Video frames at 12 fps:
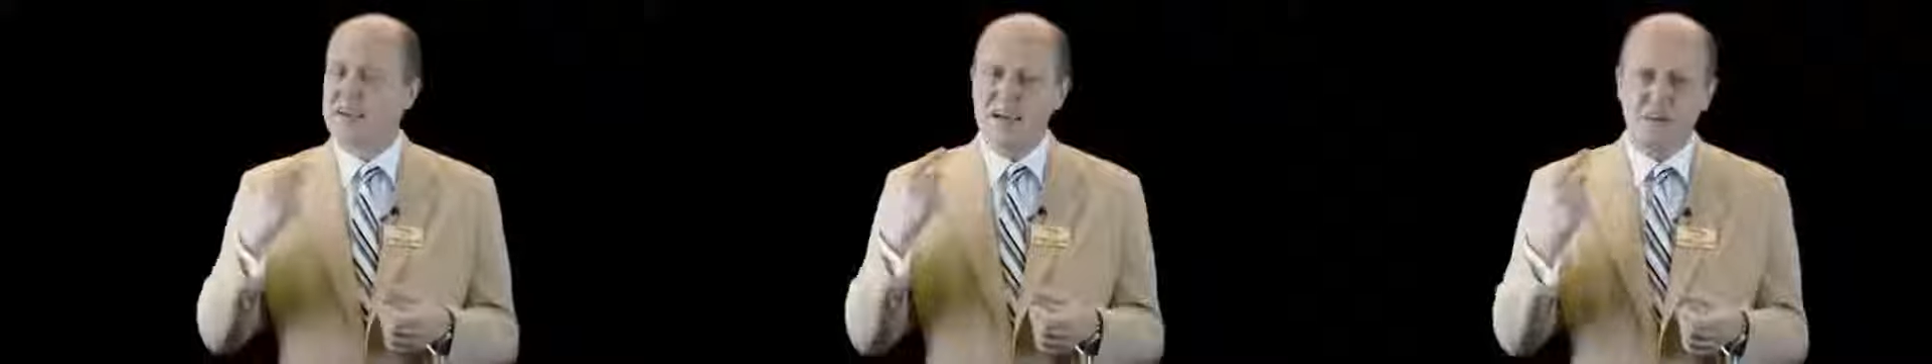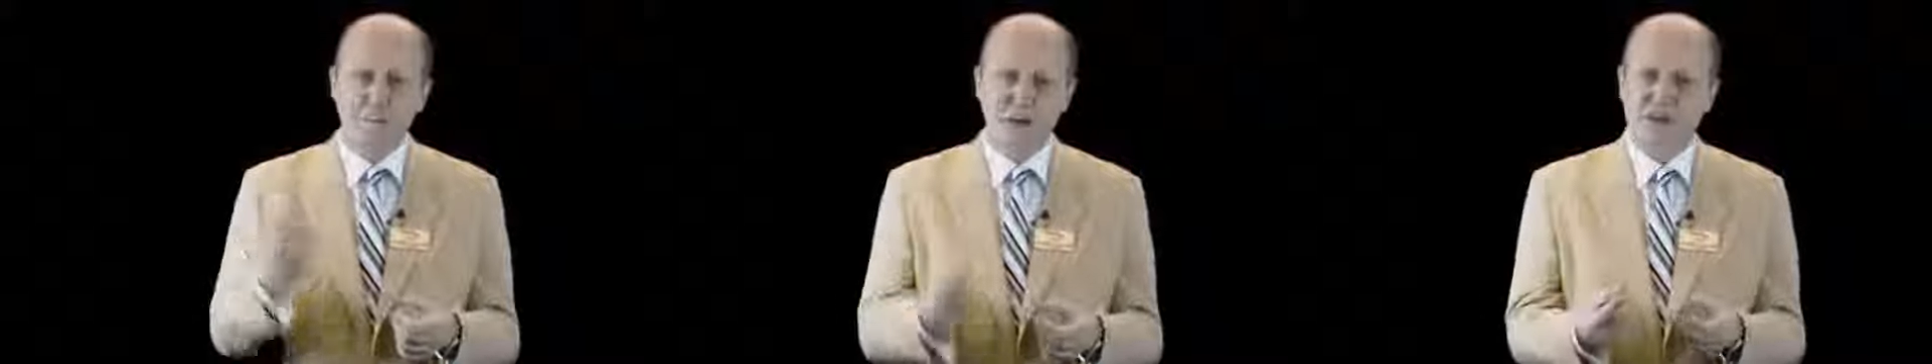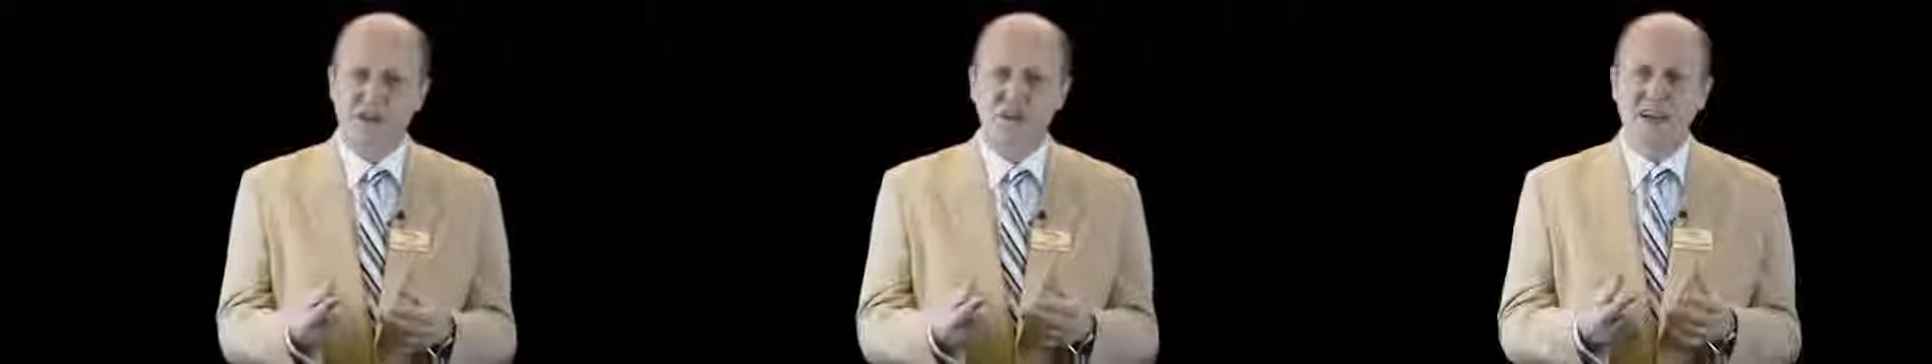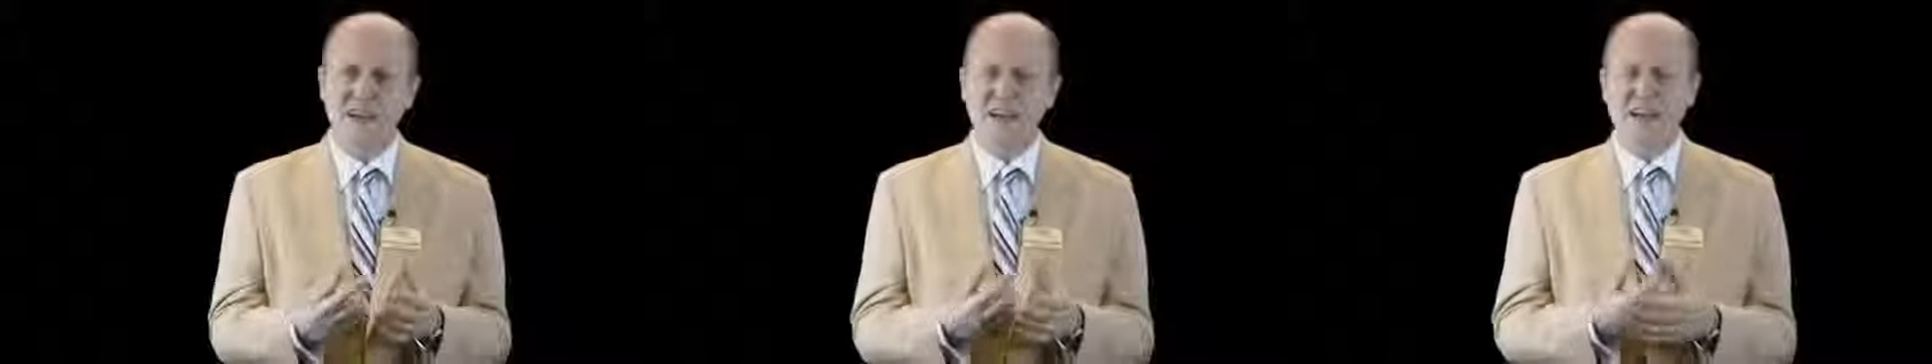and best
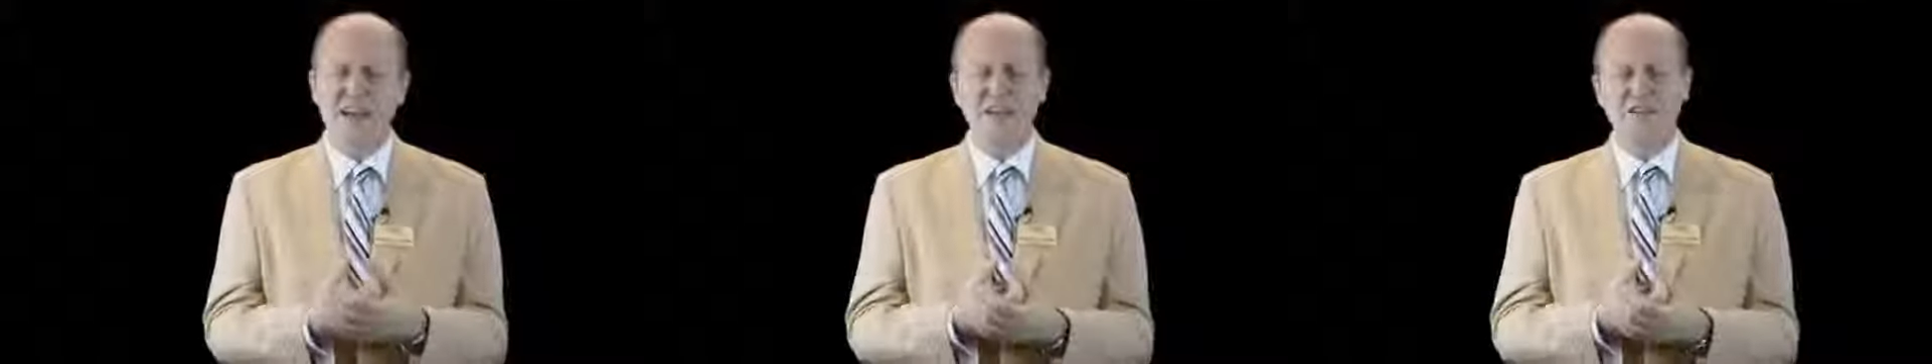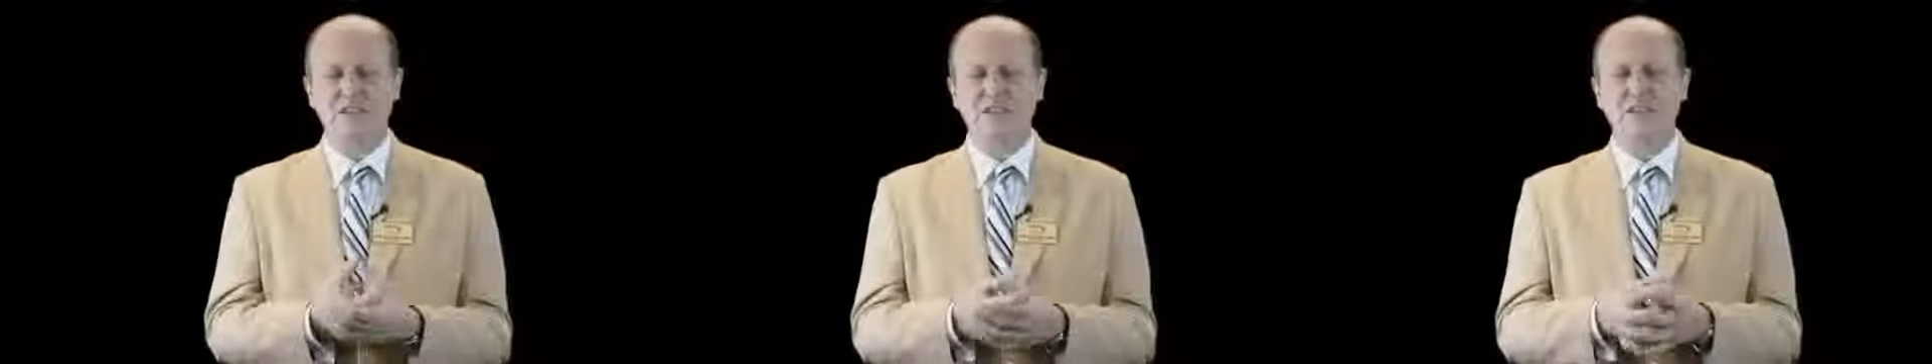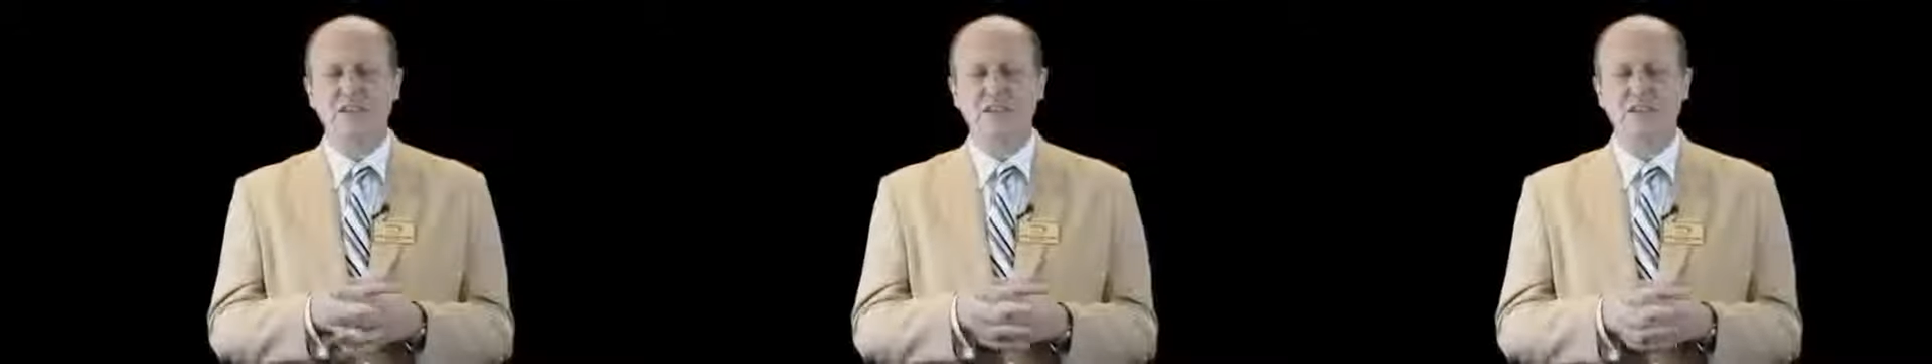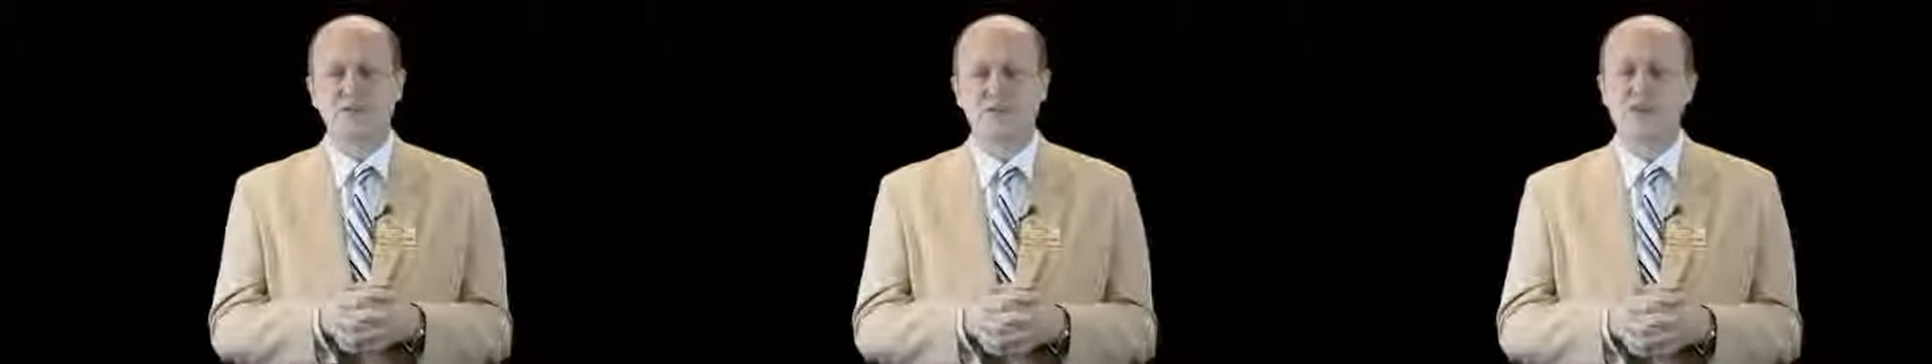trained agents in the
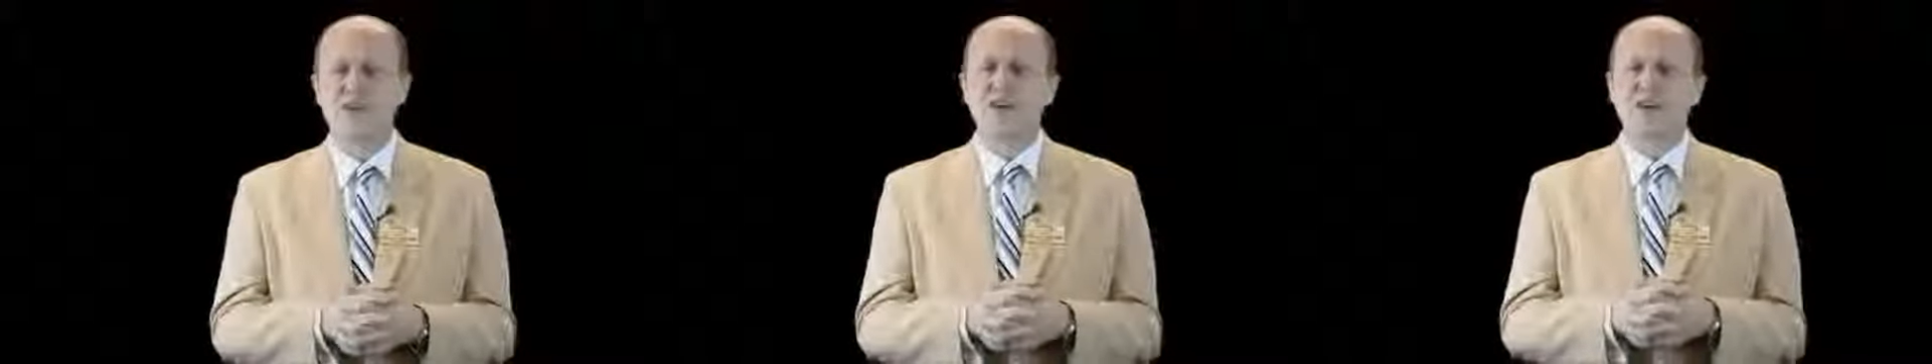industry,